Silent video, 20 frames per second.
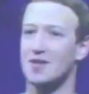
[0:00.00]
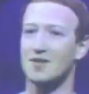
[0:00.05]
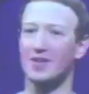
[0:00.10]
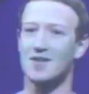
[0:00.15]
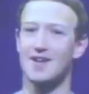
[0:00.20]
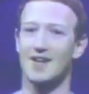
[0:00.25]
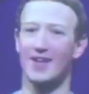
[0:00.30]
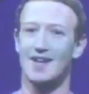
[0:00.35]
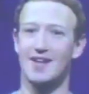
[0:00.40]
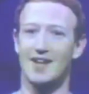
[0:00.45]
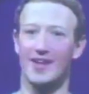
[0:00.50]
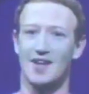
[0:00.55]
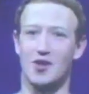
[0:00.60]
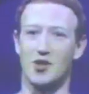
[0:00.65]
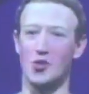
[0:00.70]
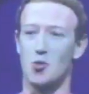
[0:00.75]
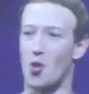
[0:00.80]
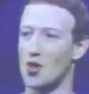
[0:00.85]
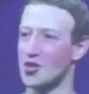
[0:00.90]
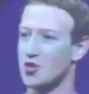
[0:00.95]

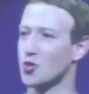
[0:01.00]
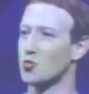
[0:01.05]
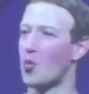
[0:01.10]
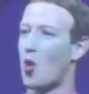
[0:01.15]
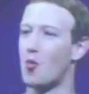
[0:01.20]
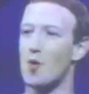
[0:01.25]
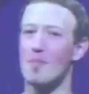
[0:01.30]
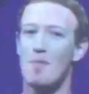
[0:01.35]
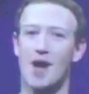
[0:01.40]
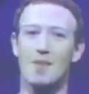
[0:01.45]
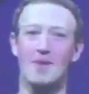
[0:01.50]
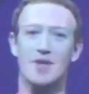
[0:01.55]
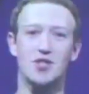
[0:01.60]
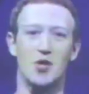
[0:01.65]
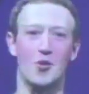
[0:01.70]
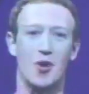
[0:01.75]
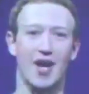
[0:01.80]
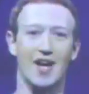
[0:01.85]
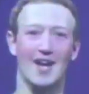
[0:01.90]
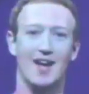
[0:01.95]
and you wondered what we might have been
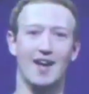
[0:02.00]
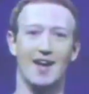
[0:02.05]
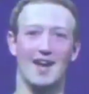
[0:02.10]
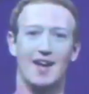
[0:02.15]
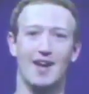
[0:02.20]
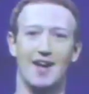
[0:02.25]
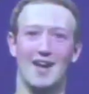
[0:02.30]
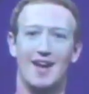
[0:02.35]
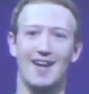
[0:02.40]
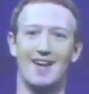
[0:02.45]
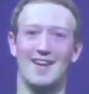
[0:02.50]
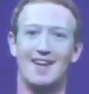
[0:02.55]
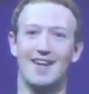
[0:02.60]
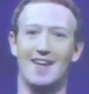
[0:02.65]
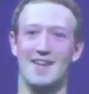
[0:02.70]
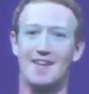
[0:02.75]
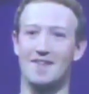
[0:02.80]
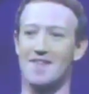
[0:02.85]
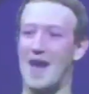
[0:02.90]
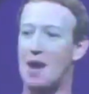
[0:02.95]
doing,
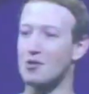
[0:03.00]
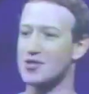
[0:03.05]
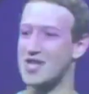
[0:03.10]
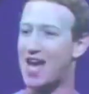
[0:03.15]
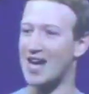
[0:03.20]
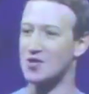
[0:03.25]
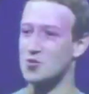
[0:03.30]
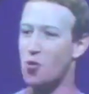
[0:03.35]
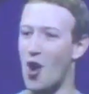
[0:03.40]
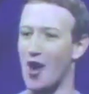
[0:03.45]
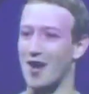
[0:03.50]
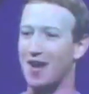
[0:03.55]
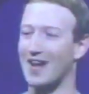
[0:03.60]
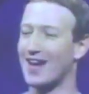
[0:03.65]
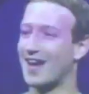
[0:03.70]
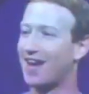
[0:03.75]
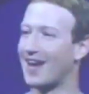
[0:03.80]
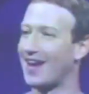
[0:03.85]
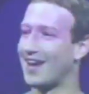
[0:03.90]
that was Act 1.